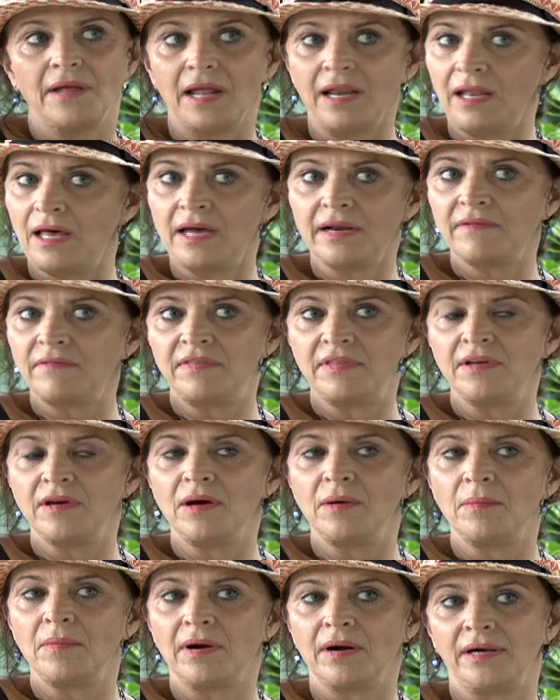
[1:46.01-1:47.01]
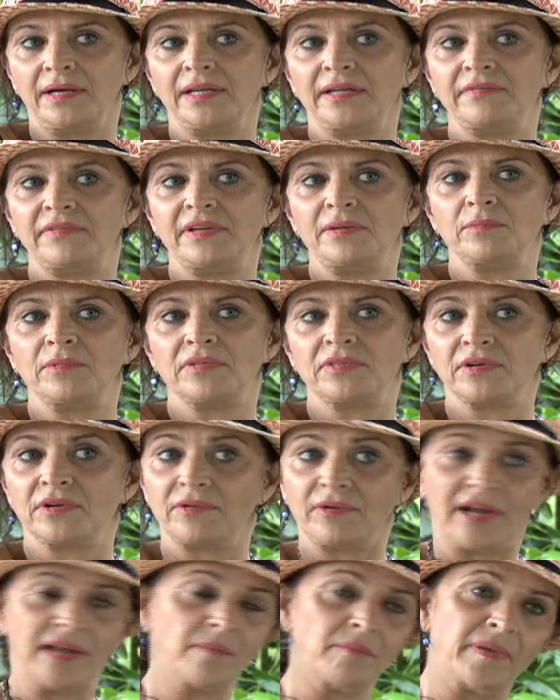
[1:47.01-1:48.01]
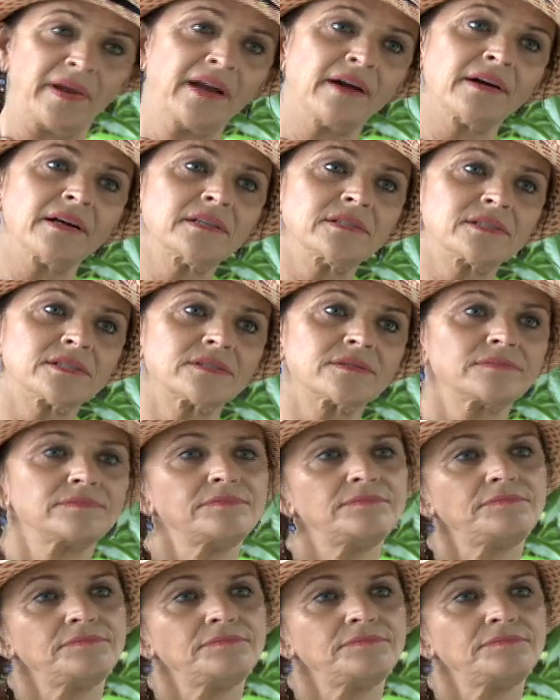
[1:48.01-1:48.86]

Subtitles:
a lot of them are living with their grandparents